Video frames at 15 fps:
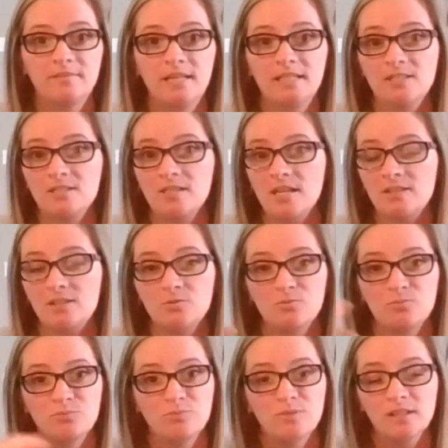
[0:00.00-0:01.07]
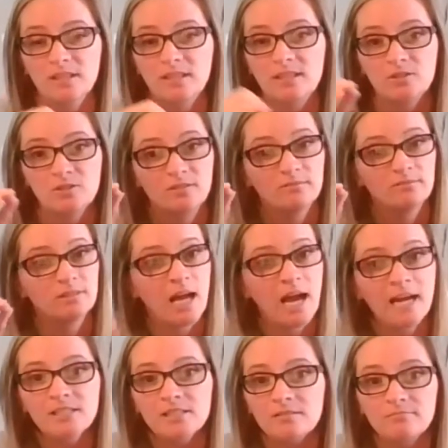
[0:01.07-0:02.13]
It's really, there's a
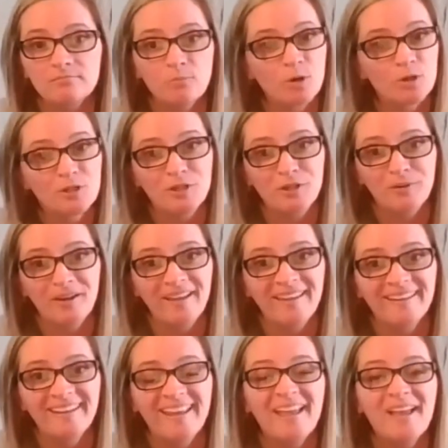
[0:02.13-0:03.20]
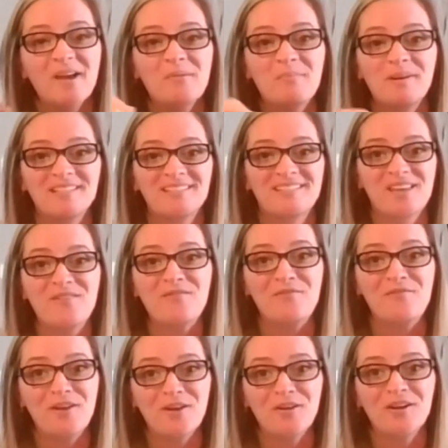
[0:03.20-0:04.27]
lot more to it, but it's a
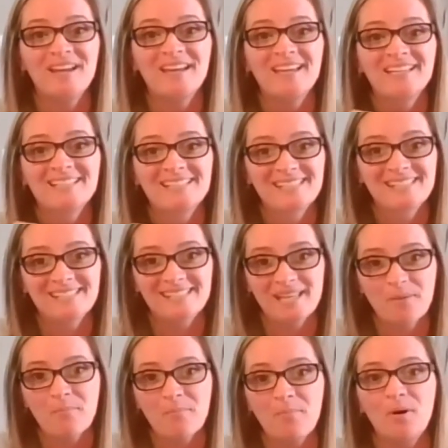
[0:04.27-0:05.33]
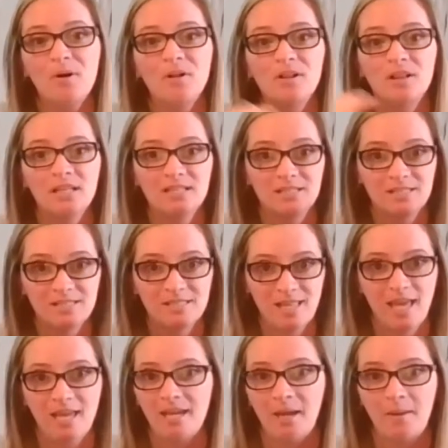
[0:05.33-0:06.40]
very simple
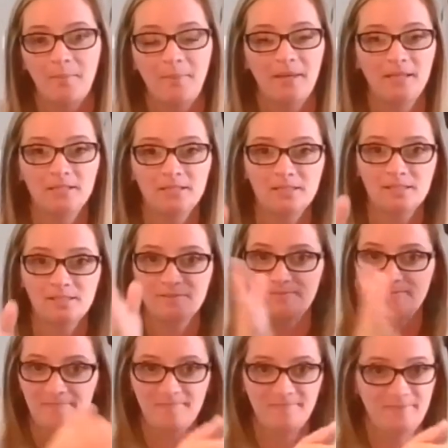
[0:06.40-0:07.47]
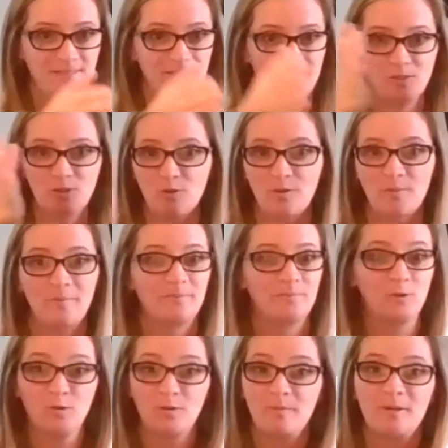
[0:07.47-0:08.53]
setup. You're
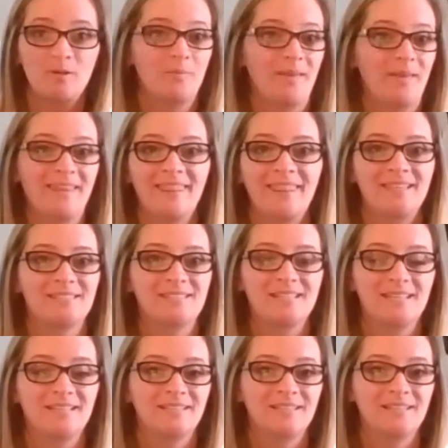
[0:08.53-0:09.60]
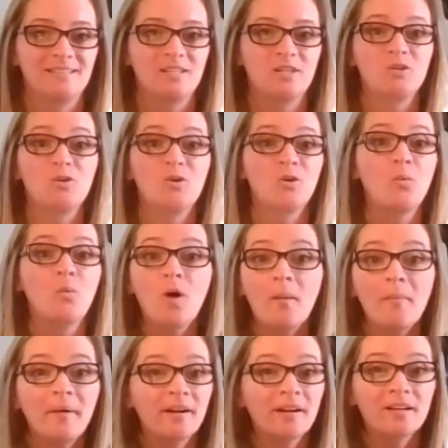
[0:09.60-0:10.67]
the middleman. That's it. That's it. You go to
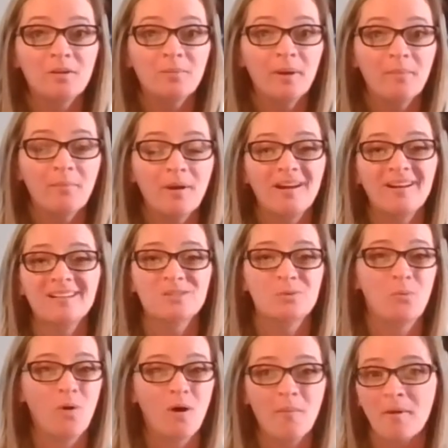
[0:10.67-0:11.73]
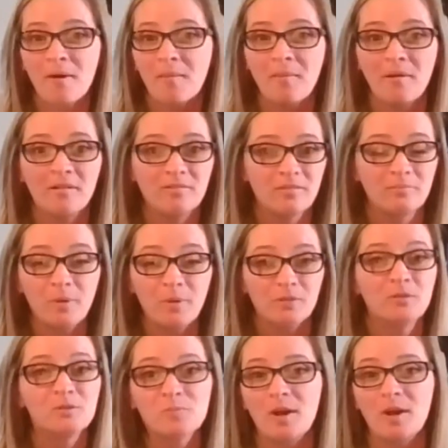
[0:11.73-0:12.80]
Walmart and you buy products. Walmart bought
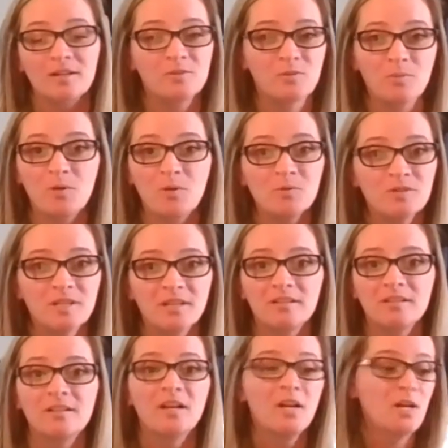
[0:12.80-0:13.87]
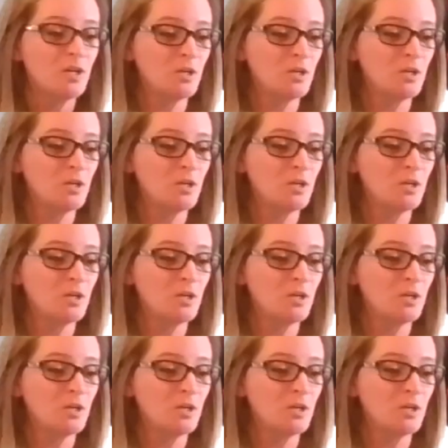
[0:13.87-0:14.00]
those products from a wholesaler.